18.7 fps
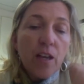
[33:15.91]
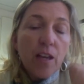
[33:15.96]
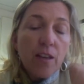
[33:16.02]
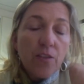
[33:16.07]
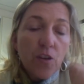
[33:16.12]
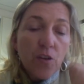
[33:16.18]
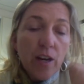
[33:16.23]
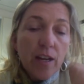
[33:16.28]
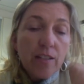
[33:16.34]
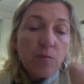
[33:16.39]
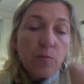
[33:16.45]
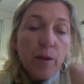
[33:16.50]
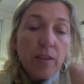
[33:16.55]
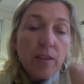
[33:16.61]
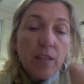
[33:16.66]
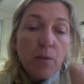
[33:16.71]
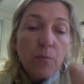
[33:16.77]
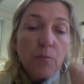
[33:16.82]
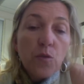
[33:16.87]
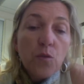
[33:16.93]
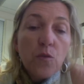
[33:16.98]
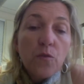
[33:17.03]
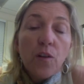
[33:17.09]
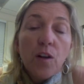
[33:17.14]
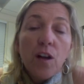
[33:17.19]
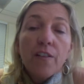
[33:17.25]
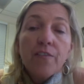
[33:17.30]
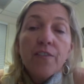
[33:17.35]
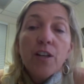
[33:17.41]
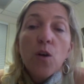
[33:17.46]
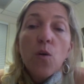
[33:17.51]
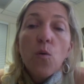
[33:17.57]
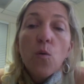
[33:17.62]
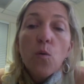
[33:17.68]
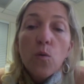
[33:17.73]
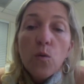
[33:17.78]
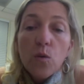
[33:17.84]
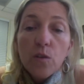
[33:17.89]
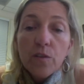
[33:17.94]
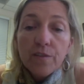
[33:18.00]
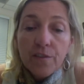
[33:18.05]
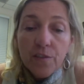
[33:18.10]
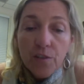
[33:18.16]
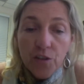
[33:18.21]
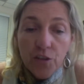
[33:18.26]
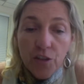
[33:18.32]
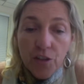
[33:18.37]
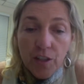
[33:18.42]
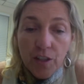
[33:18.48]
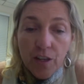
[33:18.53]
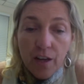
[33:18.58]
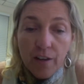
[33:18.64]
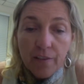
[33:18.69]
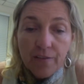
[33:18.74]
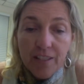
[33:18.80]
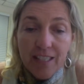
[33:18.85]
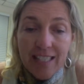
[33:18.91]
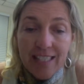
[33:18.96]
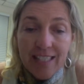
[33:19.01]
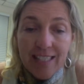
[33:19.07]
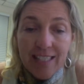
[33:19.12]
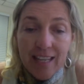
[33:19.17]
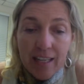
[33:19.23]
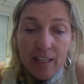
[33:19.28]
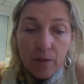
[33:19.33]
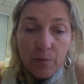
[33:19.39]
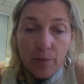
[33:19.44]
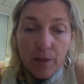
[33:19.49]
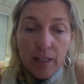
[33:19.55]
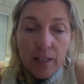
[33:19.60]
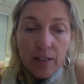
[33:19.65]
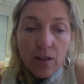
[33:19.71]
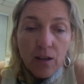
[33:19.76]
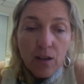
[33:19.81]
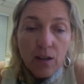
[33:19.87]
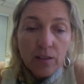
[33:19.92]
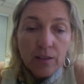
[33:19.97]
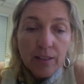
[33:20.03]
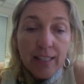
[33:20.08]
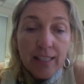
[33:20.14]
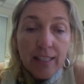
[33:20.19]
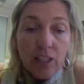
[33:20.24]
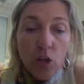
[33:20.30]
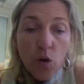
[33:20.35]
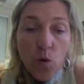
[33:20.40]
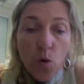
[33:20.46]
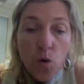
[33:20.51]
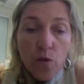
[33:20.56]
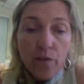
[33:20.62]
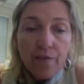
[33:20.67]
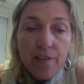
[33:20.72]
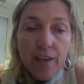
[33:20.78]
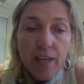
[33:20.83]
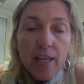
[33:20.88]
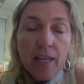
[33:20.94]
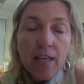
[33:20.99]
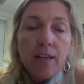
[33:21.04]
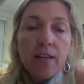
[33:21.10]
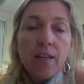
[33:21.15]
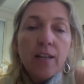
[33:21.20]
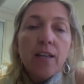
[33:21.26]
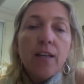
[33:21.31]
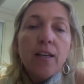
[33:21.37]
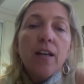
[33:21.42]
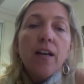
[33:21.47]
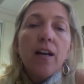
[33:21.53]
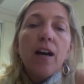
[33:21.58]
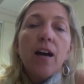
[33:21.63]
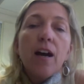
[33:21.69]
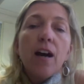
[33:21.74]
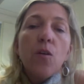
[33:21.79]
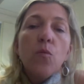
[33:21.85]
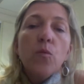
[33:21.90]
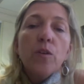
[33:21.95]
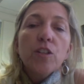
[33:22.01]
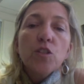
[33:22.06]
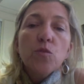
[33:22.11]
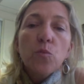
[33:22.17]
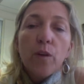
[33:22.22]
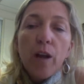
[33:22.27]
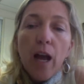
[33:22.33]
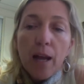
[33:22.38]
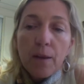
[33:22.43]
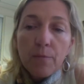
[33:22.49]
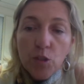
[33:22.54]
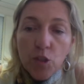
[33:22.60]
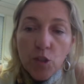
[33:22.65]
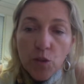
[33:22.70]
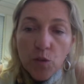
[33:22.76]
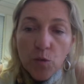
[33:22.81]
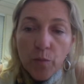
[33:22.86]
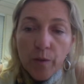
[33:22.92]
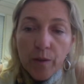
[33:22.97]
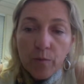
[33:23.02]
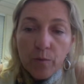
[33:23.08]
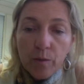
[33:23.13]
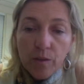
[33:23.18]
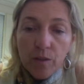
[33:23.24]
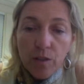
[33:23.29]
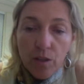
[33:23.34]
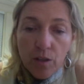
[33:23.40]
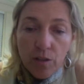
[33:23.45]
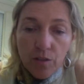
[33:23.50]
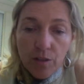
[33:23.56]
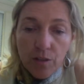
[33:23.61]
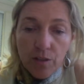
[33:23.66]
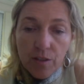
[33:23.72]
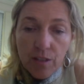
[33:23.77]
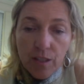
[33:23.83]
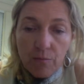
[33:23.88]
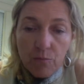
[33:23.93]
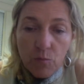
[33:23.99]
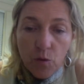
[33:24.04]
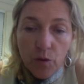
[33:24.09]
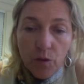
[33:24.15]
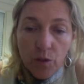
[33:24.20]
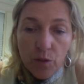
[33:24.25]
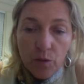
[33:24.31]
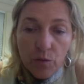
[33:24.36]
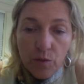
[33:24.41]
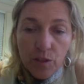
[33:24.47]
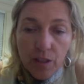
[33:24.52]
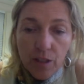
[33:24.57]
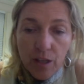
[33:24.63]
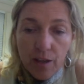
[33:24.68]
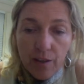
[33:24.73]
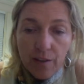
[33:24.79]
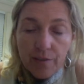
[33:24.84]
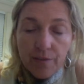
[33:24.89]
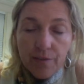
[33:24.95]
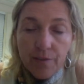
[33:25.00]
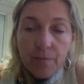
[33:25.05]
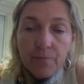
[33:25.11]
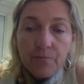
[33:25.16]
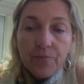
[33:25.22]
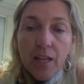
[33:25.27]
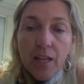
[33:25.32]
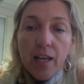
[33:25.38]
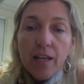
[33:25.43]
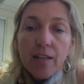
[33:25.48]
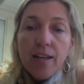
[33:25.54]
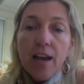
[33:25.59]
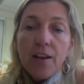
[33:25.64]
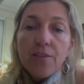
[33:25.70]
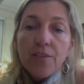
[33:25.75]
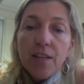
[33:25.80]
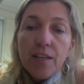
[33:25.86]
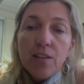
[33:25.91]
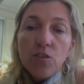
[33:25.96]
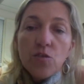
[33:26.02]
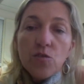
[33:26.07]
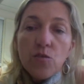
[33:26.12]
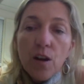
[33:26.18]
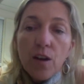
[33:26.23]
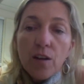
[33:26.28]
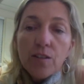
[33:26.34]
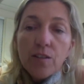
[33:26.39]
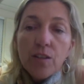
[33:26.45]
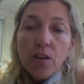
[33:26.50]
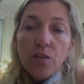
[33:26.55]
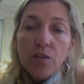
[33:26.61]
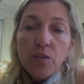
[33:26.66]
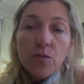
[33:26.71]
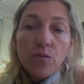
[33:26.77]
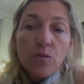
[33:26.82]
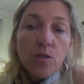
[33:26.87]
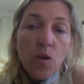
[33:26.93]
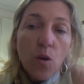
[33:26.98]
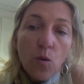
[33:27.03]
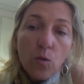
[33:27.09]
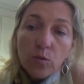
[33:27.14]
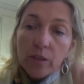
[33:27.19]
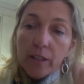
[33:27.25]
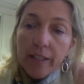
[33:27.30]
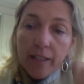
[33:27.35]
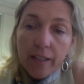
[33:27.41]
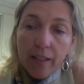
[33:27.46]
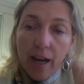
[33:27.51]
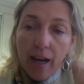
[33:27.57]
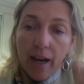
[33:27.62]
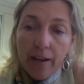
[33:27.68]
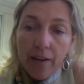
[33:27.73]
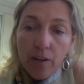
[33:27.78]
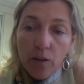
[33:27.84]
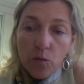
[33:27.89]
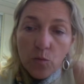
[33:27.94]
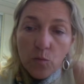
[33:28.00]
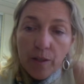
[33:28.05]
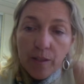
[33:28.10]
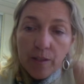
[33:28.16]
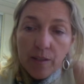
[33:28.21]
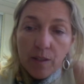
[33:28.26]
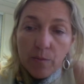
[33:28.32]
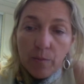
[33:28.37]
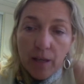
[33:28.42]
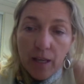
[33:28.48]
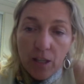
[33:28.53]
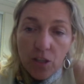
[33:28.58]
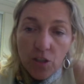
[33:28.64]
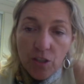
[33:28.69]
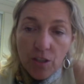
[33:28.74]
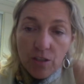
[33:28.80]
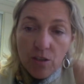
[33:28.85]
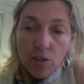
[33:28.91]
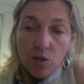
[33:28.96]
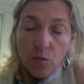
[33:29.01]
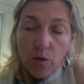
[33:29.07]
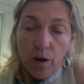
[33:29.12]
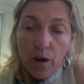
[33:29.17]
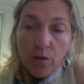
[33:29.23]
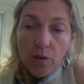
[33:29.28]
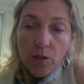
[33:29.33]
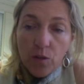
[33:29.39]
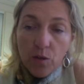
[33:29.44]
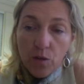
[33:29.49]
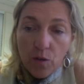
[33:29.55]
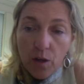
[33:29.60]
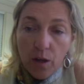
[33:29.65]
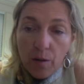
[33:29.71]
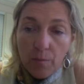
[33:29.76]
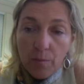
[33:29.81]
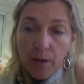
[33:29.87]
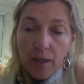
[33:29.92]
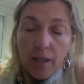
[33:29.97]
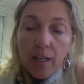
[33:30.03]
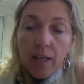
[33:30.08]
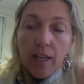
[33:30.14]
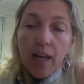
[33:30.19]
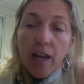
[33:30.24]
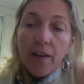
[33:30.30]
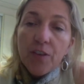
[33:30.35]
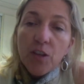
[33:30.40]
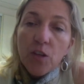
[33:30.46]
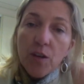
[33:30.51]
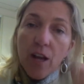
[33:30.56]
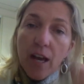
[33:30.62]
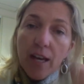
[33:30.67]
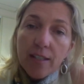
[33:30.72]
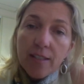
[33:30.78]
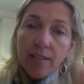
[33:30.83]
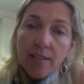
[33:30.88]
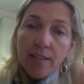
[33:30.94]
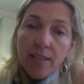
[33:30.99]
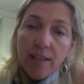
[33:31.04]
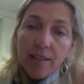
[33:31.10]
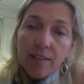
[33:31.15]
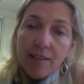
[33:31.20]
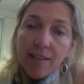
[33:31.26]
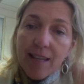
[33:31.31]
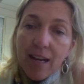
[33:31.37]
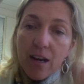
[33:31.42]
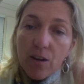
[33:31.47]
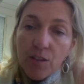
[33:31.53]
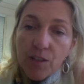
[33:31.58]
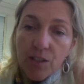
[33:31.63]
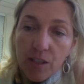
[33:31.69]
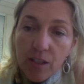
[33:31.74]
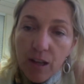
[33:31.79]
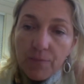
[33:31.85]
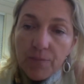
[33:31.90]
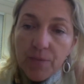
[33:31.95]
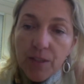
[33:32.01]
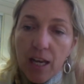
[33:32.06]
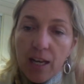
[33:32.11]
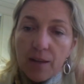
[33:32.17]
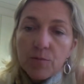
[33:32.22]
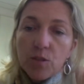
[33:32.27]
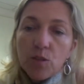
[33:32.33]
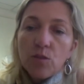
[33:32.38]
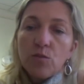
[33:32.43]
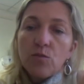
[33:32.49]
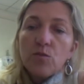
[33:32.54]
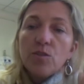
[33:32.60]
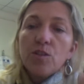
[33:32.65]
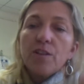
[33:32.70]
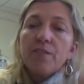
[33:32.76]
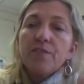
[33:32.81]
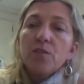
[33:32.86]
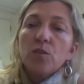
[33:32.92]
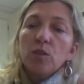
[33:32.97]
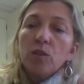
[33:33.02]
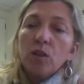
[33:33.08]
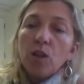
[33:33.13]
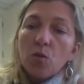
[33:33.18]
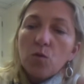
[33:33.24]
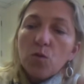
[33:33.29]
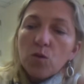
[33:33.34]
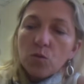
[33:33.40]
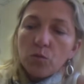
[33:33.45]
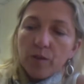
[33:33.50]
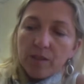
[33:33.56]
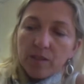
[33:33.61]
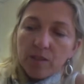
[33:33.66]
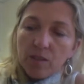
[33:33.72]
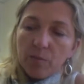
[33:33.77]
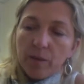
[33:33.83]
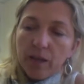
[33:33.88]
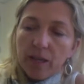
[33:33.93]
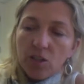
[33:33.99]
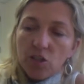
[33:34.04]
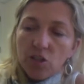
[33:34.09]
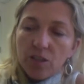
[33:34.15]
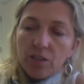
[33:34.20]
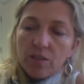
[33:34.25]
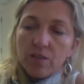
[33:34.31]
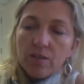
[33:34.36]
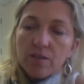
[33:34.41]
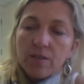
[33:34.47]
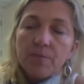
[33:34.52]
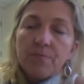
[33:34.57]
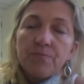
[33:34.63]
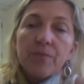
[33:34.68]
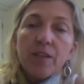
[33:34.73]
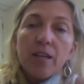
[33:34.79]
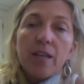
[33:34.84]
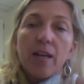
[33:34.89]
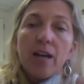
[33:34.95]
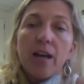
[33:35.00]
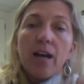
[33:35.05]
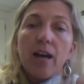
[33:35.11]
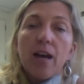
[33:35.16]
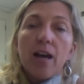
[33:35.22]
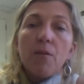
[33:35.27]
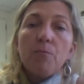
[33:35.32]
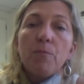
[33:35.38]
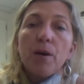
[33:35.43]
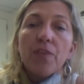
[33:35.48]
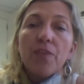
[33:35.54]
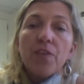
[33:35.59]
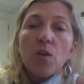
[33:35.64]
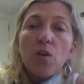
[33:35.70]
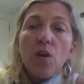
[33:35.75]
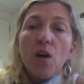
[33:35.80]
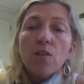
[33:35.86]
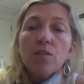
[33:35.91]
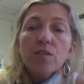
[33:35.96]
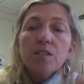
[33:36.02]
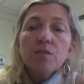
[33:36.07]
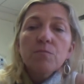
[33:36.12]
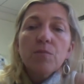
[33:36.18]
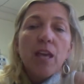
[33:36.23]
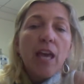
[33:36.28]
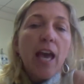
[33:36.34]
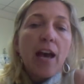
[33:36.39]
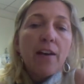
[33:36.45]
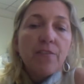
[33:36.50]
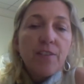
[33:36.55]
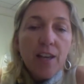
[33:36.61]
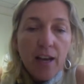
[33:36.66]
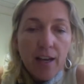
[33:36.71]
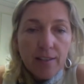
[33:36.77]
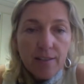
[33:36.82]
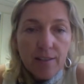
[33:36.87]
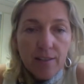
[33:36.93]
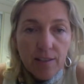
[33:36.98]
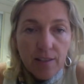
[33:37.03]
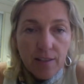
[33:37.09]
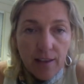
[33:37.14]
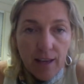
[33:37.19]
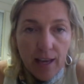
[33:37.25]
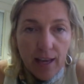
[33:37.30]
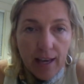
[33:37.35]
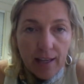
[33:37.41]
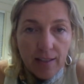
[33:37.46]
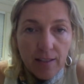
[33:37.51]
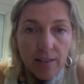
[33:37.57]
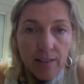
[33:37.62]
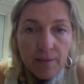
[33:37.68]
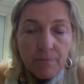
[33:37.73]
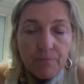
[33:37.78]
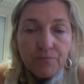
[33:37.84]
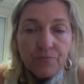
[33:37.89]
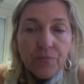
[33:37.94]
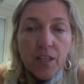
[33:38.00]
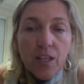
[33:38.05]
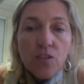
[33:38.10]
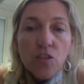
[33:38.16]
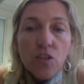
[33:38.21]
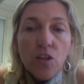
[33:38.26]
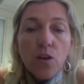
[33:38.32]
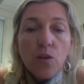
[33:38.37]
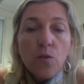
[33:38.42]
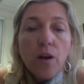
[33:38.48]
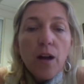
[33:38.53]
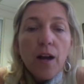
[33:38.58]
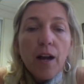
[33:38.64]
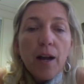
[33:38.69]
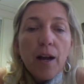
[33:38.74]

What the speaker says: there has been the approval of an oral version of D-cytabine called Inqovi, which I'm sure we will start to see more use of. Now, these drugs are used only in higher risk patients throughout Europe. In the United States, they are sometimes used for lower risk patients, but there are some caveats to that. So,